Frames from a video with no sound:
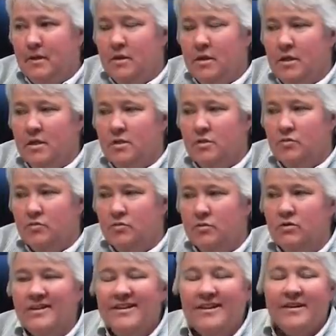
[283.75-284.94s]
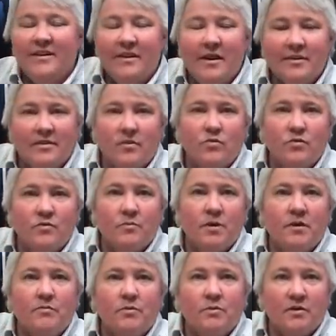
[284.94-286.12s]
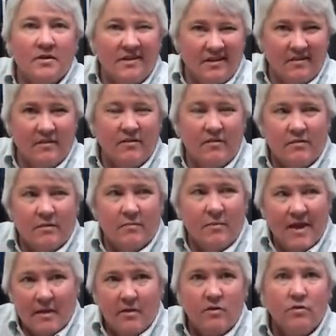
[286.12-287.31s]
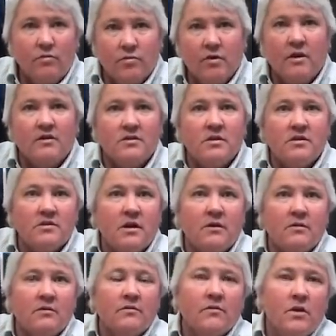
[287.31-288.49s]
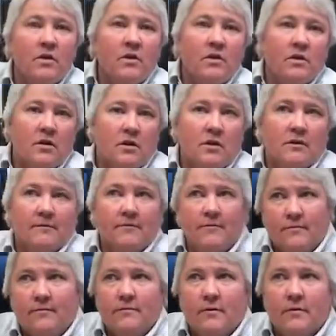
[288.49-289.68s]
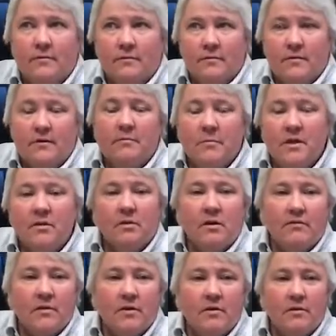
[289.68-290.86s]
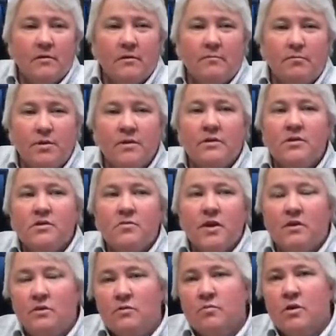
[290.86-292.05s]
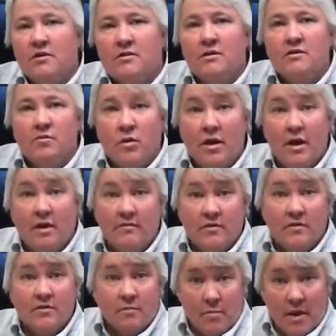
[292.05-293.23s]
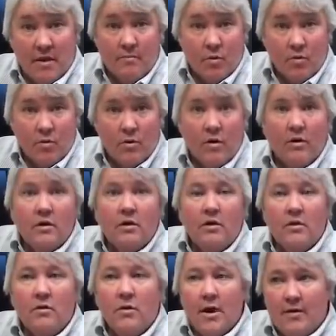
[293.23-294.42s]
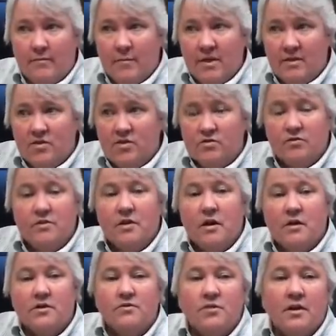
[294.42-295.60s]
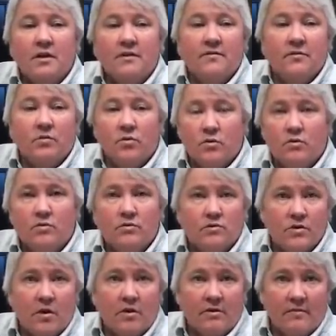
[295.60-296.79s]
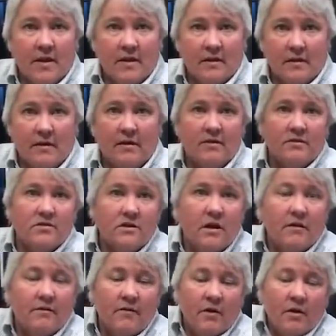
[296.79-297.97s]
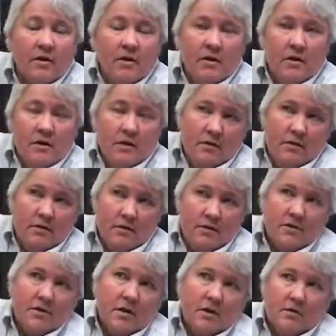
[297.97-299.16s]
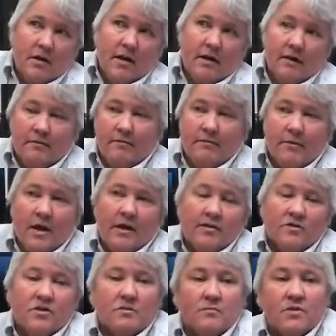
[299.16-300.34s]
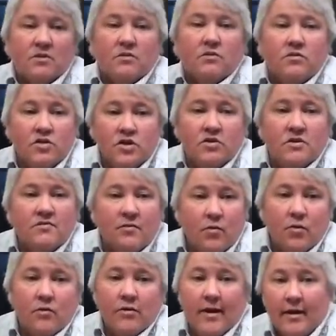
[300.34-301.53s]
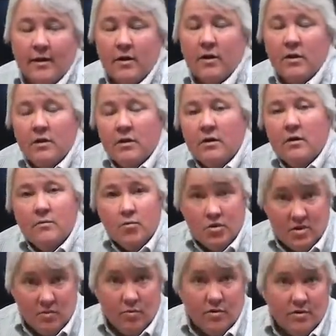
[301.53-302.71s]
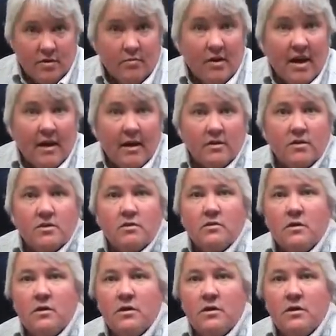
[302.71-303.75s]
and really connecting with people and getting the manual process out of the middle of it. And the biggest manual process we have is the paper, making sure the doctors have the orders, all of that kind of stuff. And Intelerad has some solutions for that with the print-to-PACS